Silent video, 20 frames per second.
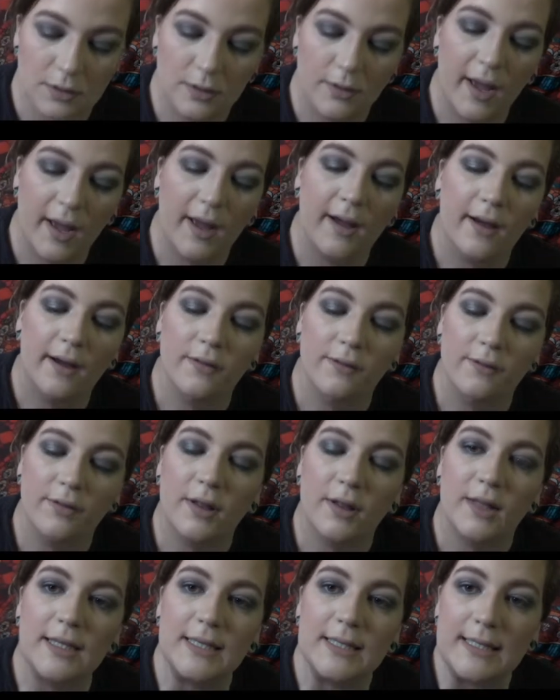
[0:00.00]
have
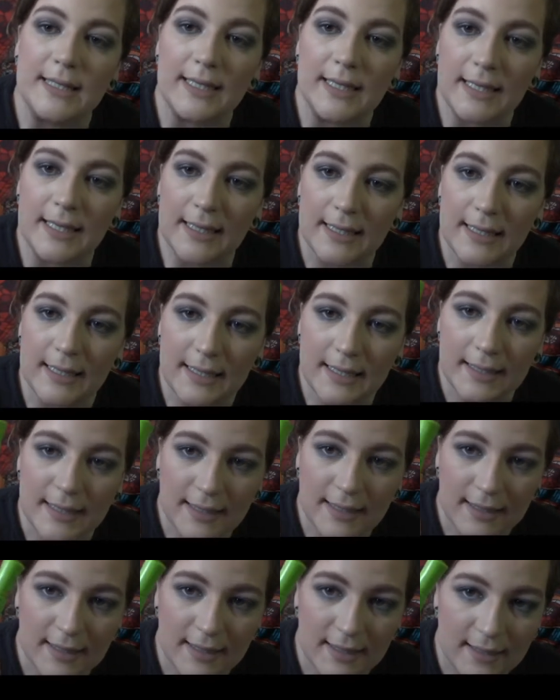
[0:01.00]
this
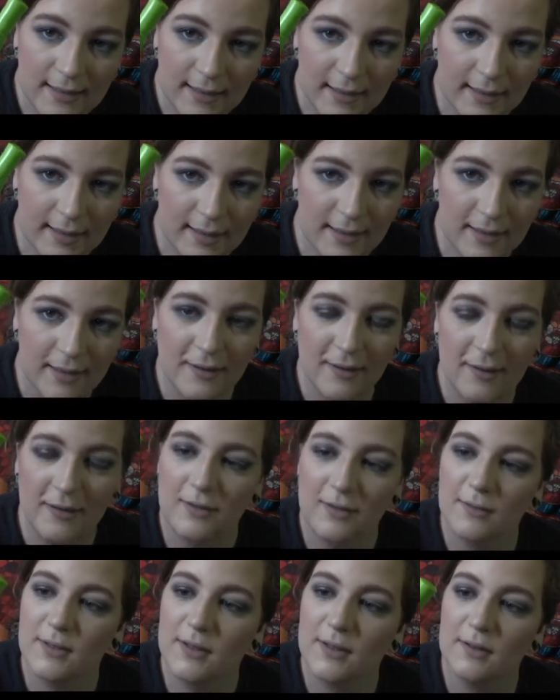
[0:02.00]
teeny tiny
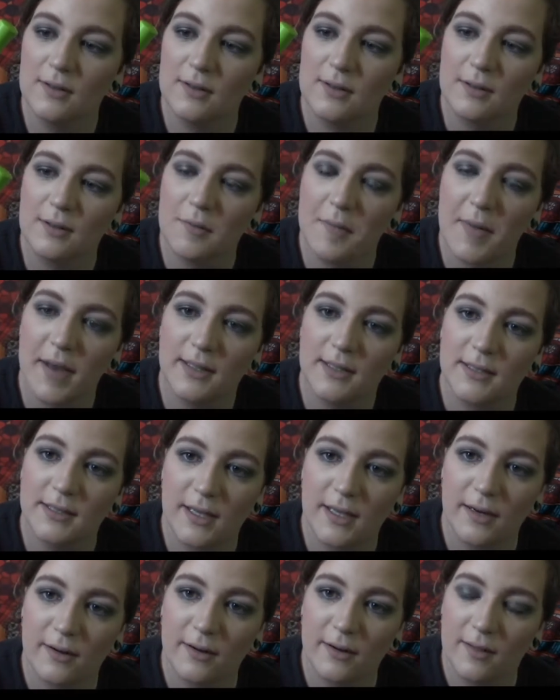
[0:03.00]
little
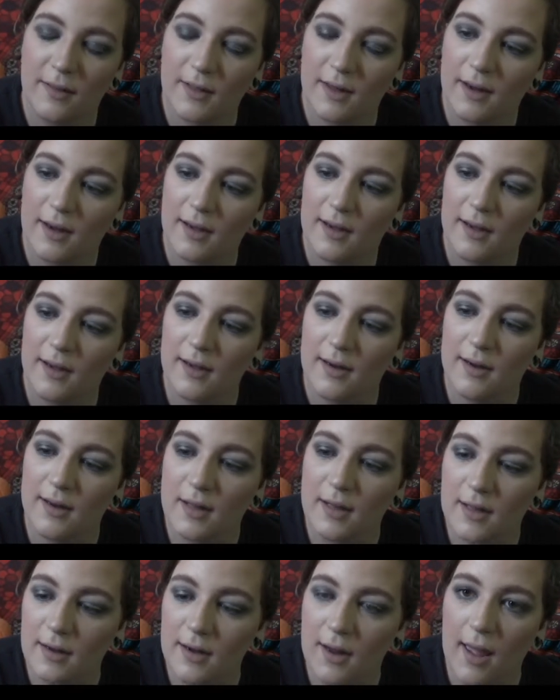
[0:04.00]
mascara that I got
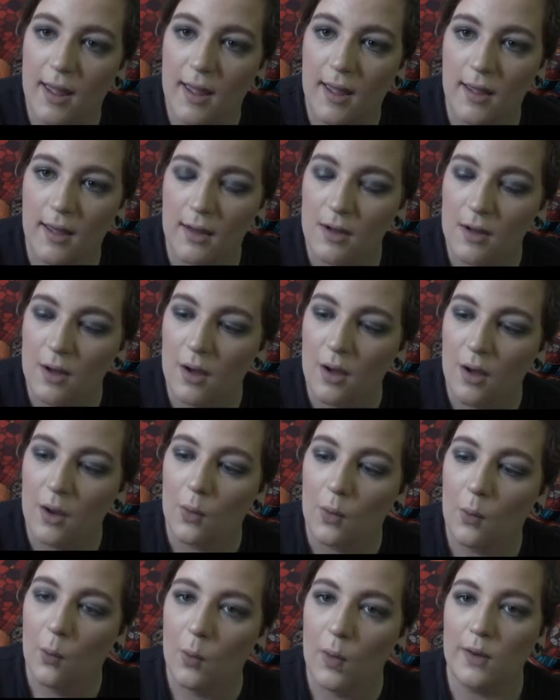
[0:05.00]
in a
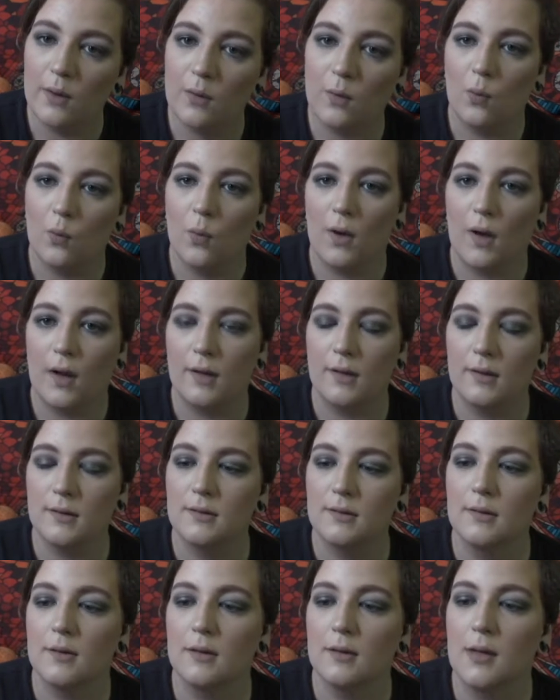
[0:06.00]
Wet n
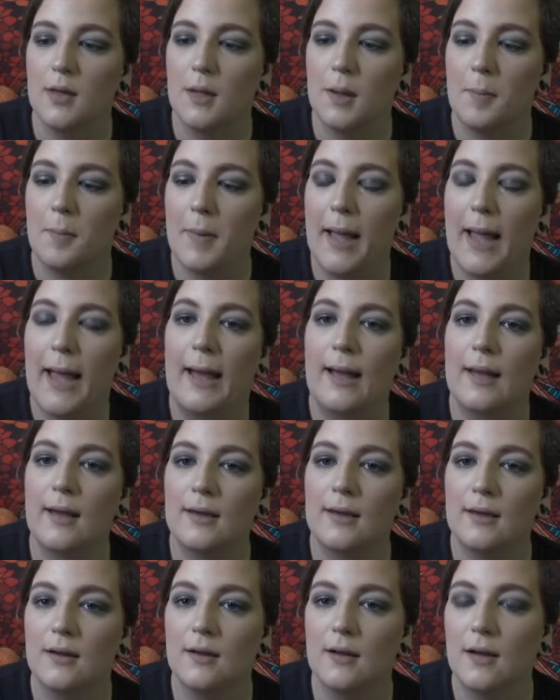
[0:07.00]
Wild
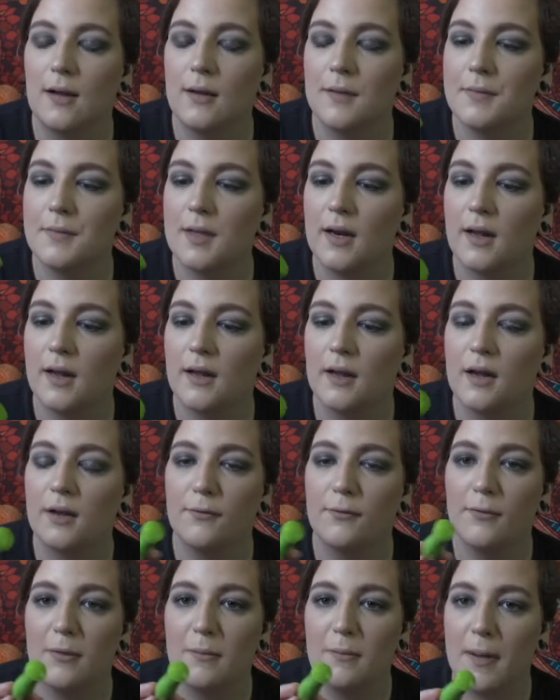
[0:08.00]
pack that I
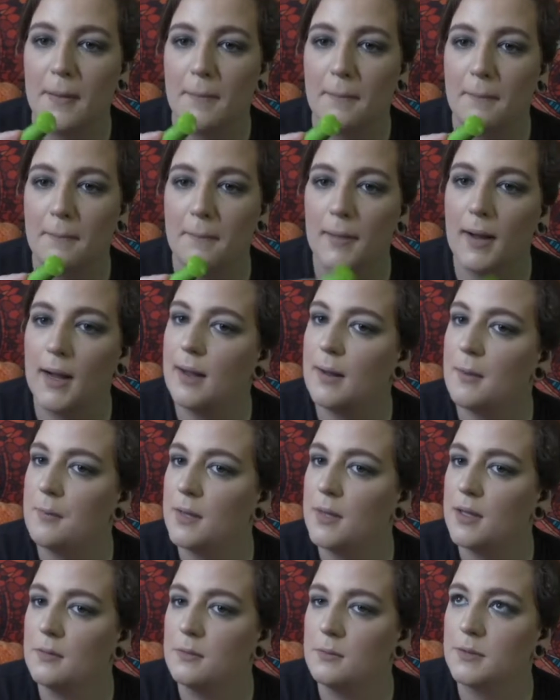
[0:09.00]
got for my
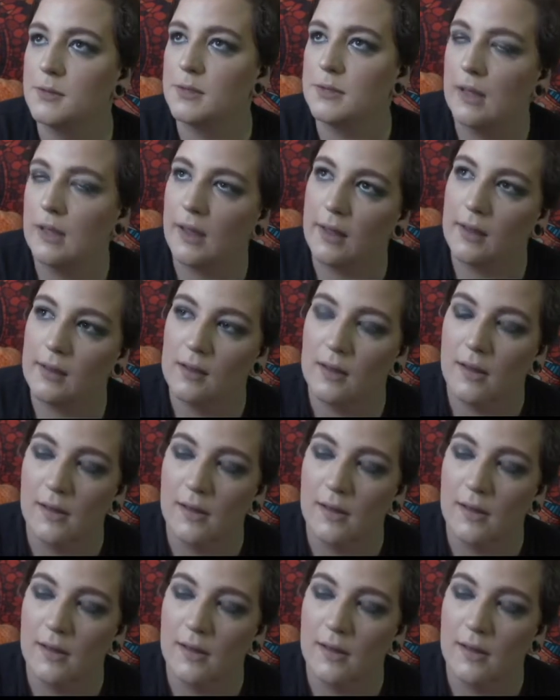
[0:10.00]
mom. It was like